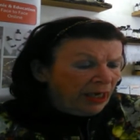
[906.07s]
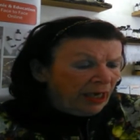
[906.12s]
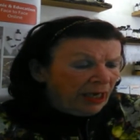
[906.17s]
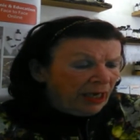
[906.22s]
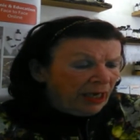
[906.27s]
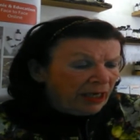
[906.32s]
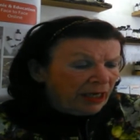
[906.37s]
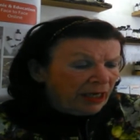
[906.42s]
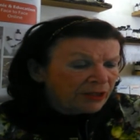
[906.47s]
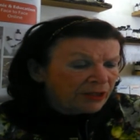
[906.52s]

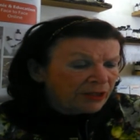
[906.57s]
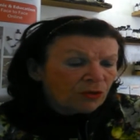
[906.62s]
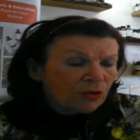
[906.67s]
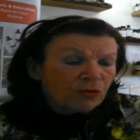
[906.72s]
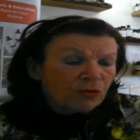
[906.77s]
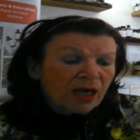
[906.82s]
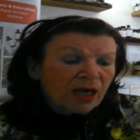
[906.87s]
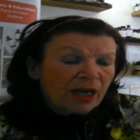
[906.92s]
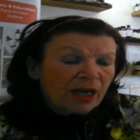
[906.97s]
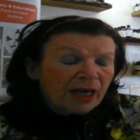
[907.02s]
So
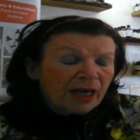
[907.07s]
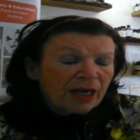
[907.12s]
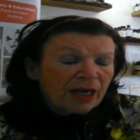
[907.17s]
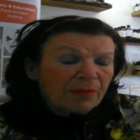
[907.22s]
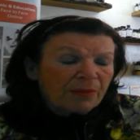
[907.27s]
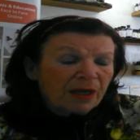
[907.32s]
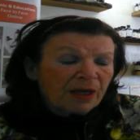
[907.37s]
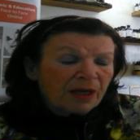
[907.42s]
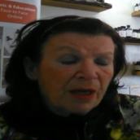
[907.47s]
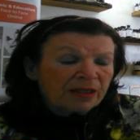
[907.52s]
um,
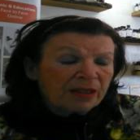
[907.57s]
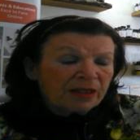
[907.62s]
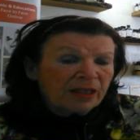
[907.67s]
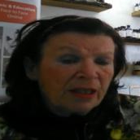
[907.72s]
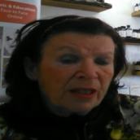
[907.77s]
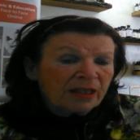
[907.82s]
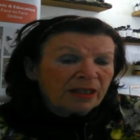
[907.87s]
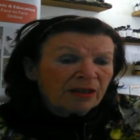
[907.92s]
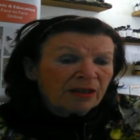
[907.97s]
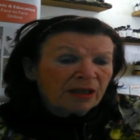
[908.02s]
the
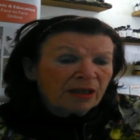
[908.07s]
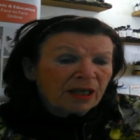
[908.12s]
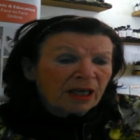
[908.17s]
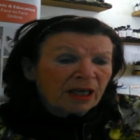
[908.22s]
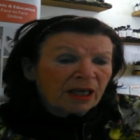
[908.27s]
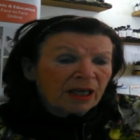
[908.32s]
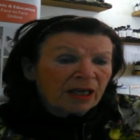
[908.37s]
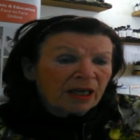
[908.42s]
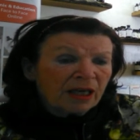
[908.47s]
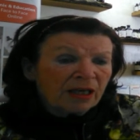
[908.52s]

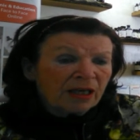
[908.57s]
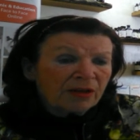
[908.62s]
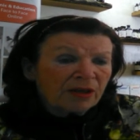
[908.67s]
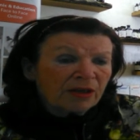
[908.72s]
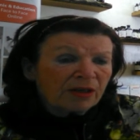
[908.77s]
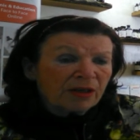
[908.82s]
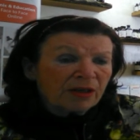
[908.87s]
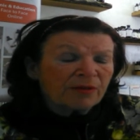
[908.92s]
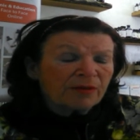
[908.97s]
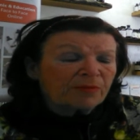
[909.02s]
uh,
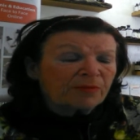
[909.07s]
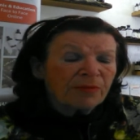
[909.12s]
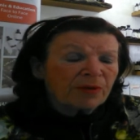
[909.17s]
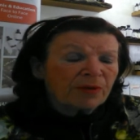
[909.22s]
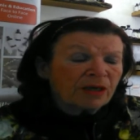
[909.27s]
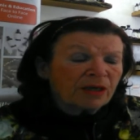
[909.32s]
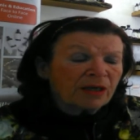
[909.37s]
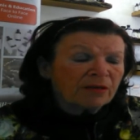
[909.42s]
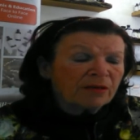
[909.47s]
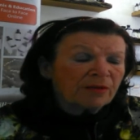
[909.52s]

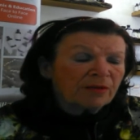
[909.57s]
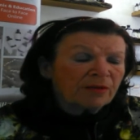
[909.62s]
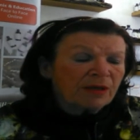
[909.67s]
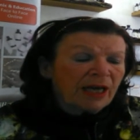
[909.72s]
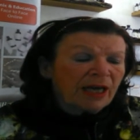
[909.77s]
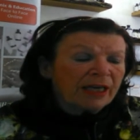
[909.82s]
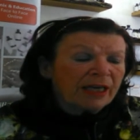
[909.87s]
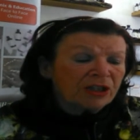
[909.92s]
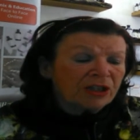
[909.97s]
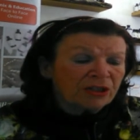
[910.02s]

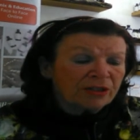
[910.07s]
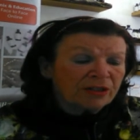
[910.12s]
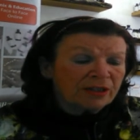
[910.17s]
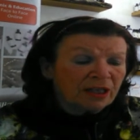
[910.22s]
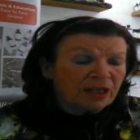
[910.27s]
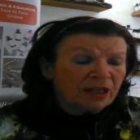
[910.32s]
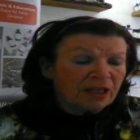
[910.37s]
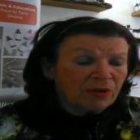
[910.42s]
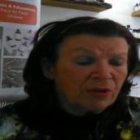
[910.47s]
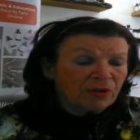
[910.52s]
actions that I'm
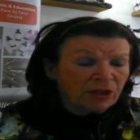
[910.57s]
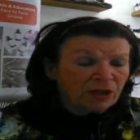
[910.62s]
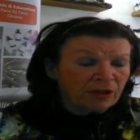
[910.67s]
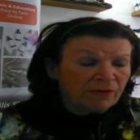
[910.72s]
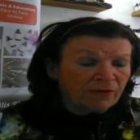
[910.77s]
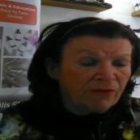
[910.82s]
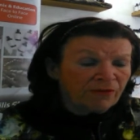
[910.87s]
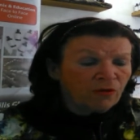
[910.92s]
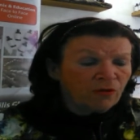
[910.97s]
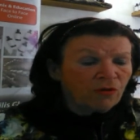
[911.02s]
looking
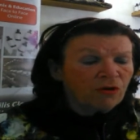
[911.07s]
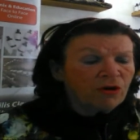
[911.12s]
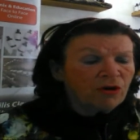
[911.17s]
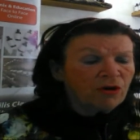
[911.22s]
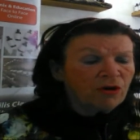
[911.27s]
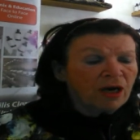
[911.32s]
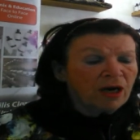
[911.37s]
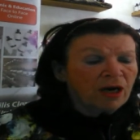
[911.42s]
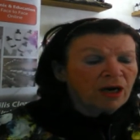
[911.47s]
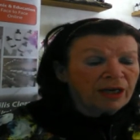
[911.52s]
for
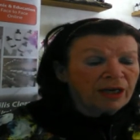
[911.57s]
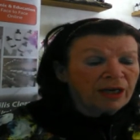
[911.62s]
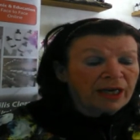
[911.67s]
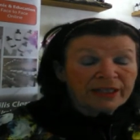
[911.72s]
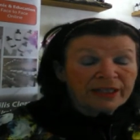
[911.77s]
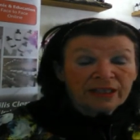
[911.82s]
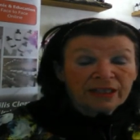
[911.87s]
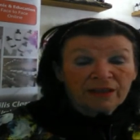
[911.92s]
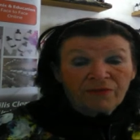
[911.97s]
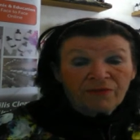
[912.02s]
are an
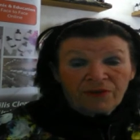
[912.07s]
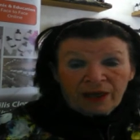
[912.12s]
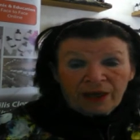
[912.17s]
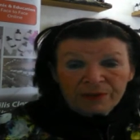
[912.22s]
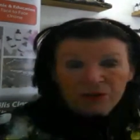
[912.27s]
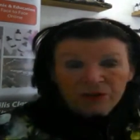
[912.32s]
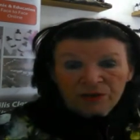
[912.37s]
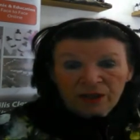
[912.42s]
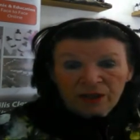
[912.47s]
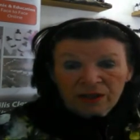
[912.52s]
anti-inflammatory
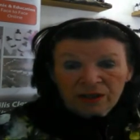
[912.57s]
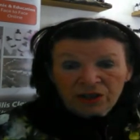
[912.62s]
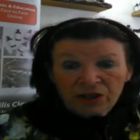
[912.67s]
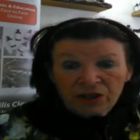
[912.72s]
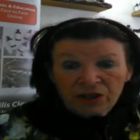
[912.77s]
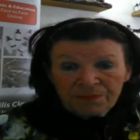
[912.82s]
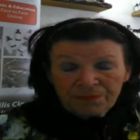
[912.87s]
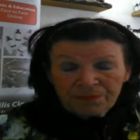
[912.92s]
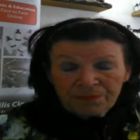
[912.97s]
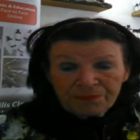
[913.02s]
action.
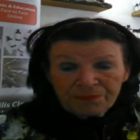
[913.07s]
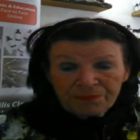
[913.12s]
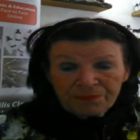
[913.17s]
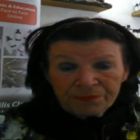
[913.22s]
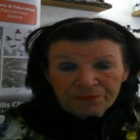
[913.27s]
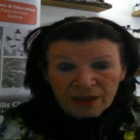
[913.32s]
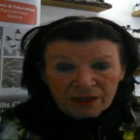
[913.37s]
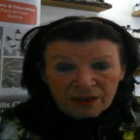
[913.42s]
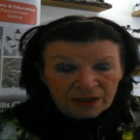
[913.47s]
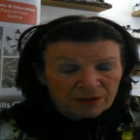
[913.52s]
That
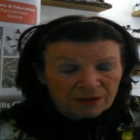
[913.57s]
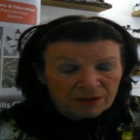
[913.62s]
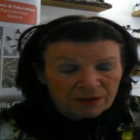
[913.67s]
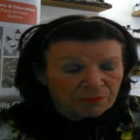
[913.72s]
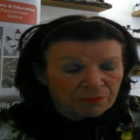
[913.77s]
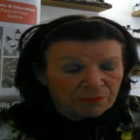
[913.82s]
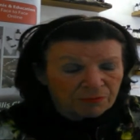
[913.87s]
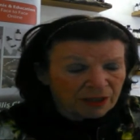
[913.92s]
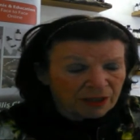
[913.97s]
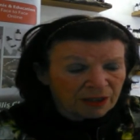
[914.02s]
makes
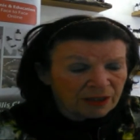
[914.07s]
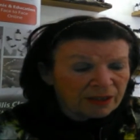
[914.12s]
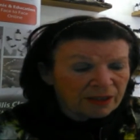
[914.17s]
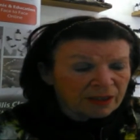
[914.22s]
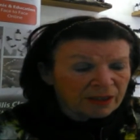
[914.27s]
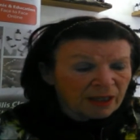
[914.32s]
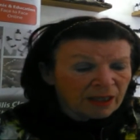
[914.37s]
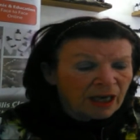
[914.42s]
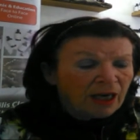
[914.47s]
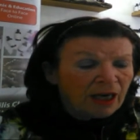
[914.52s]
sense.
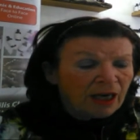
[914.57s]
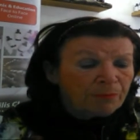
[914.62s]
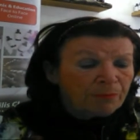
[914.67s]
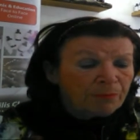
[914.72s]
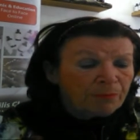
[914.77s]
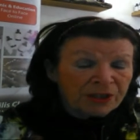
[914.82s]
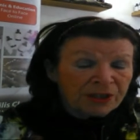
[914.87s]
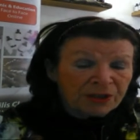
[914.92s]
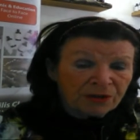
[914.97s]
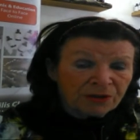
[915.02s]

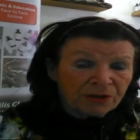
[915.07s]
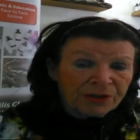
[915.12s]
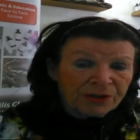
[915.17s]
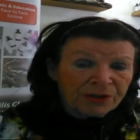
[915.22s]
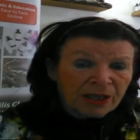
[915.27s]
Bitters.